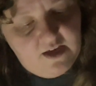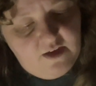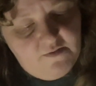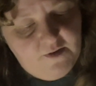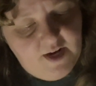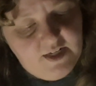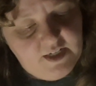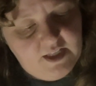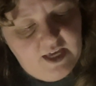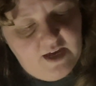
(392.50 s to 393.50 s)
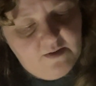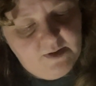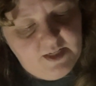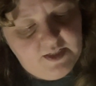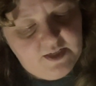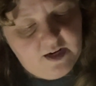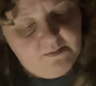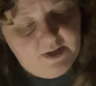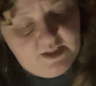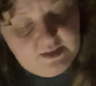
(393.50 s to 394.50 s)
You frantically hit restart
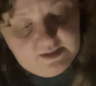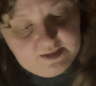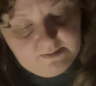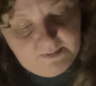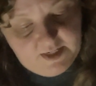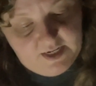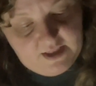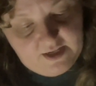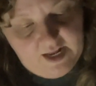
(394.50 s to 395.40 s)
buttons, but nothing